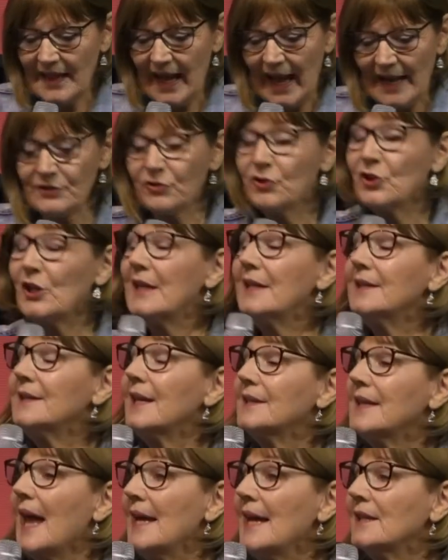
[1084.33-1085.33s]
And
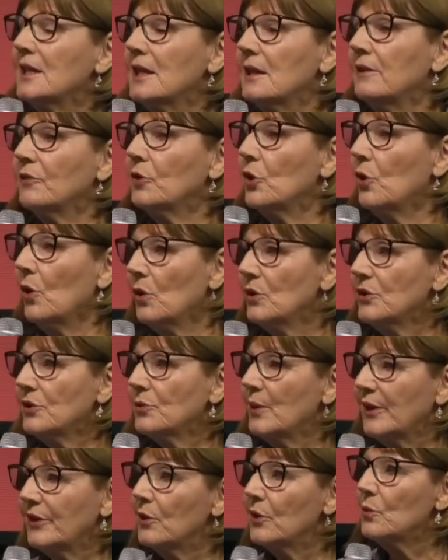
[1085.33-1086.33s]
Jesus answered, of course,
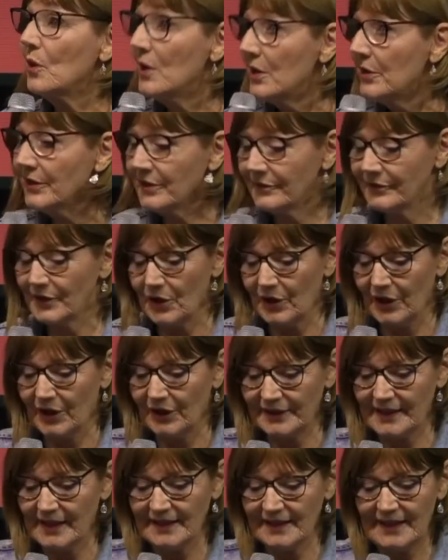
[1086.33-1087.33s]
with the Word of
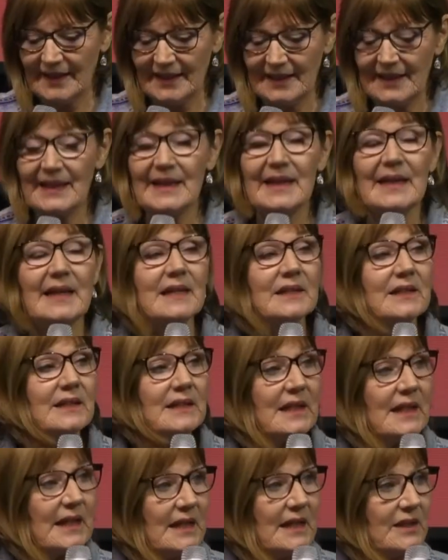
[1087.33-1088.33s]
God It
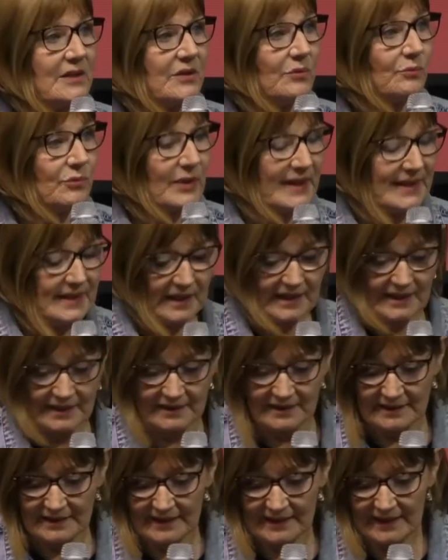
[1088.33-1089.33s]
is
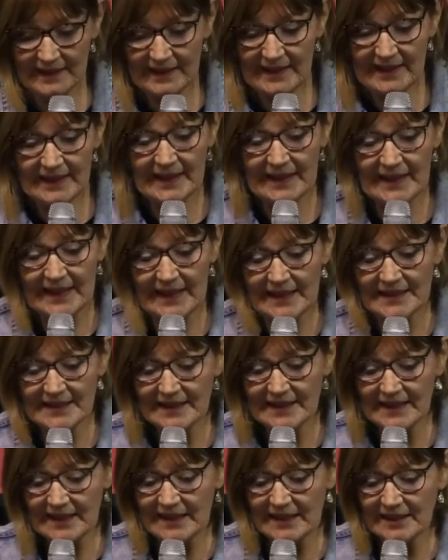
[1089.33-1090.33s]
written.
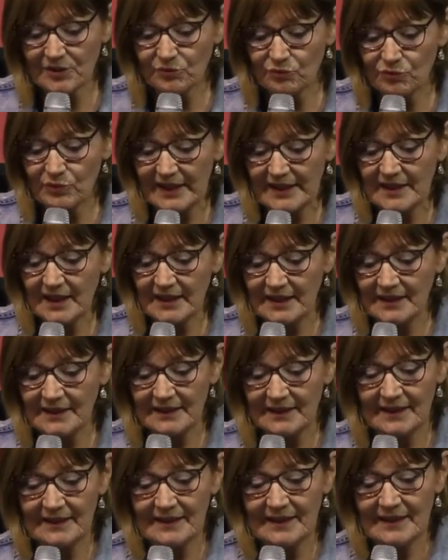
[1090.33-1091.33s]
It is written.